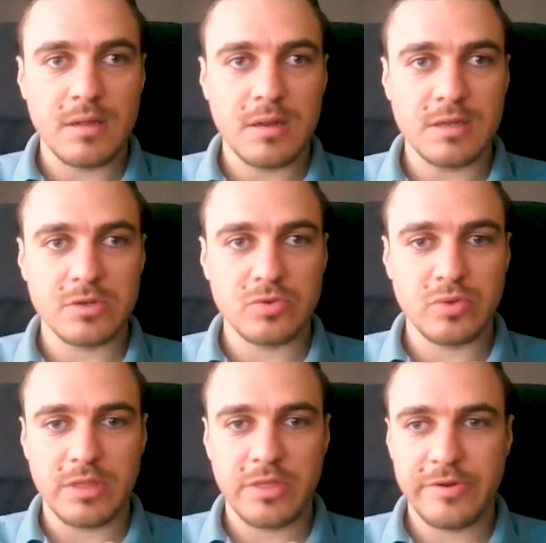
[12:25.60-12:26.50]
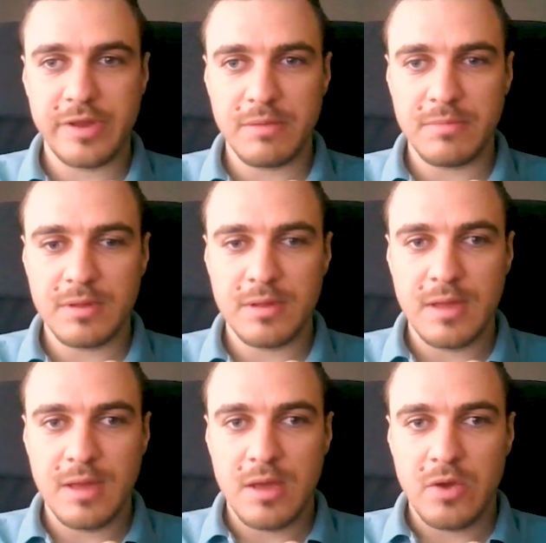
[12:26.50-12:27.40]
Let's go to Ethereum.
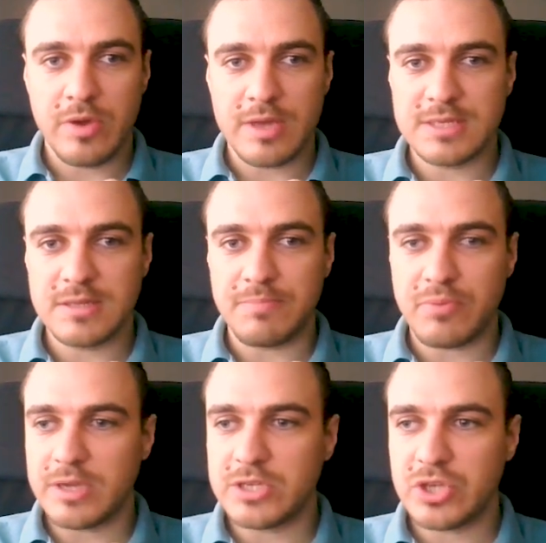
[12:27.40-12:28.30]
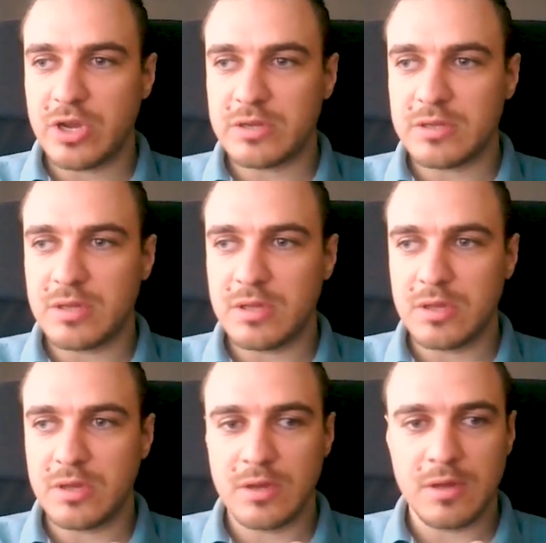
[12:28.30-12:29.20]
You can see the price chart,
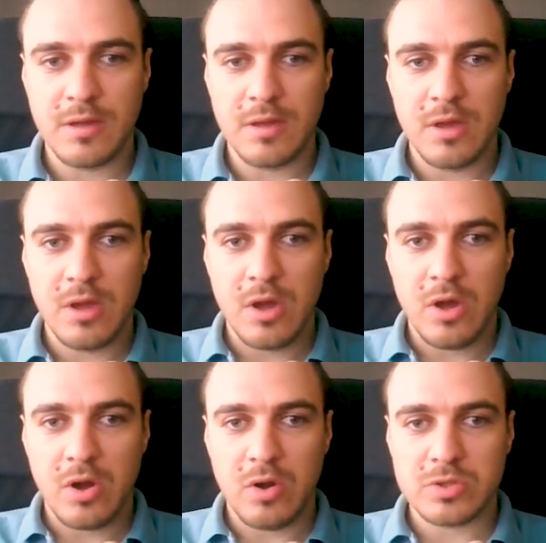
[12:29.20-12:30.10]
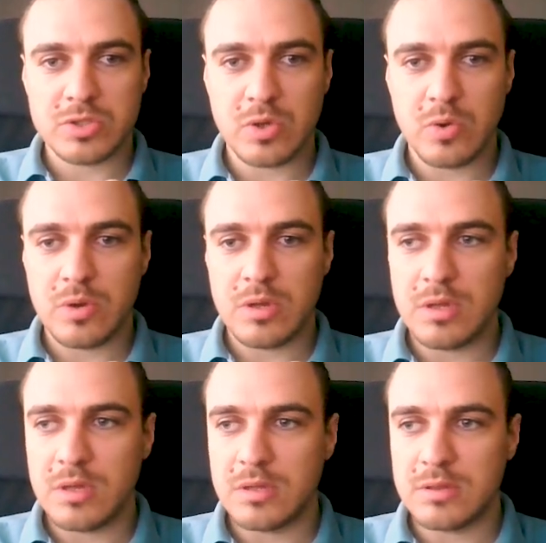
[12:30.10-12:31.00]
also
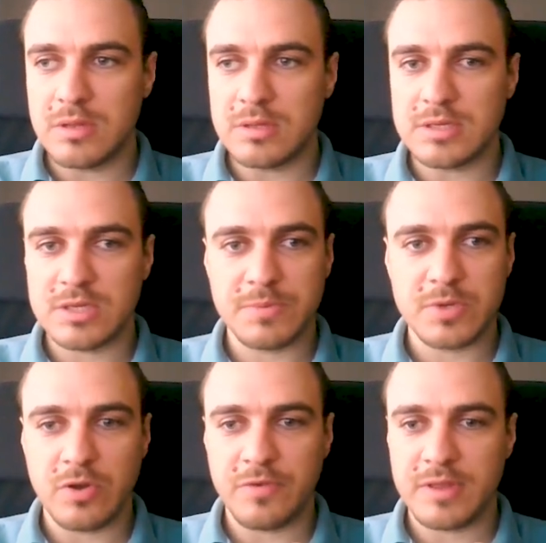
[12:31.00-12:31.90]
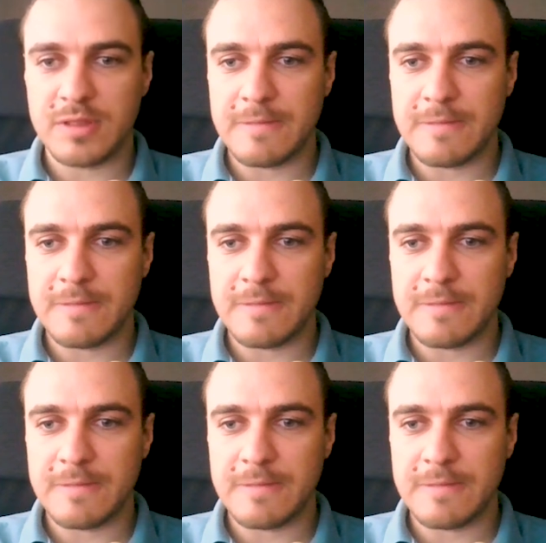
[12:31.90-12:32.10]
the description of it,